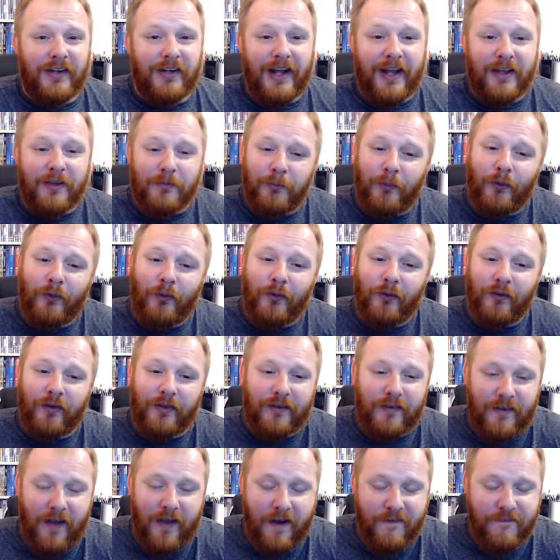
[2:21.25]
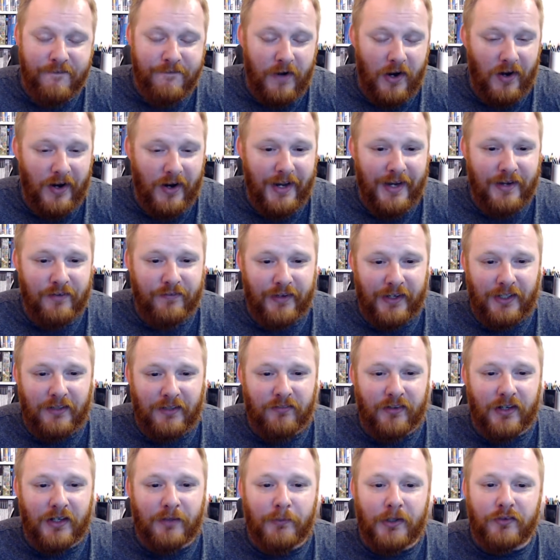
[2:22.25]
That is more than fine. Thank you
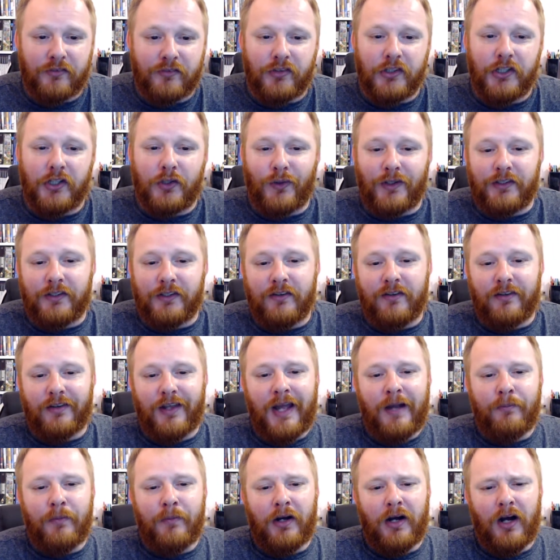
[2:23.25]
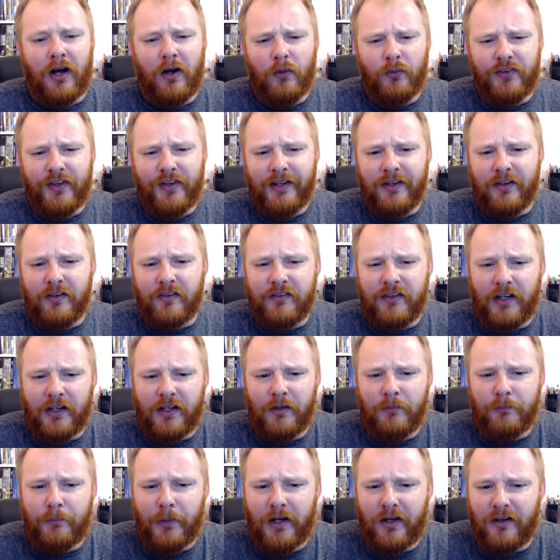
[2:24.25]
very much for your questions, Emma. I'll take the
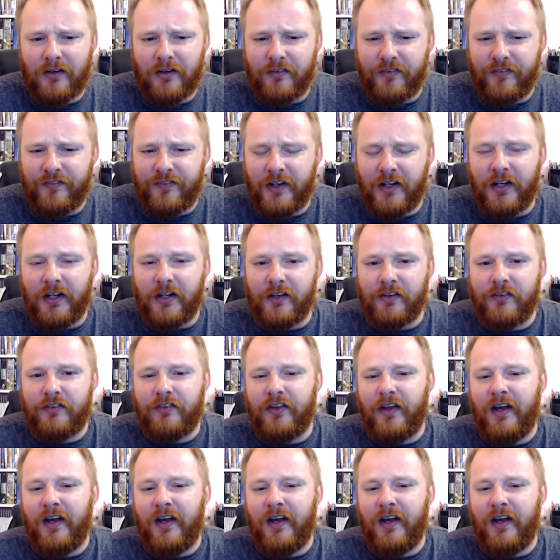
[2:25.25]
second part first.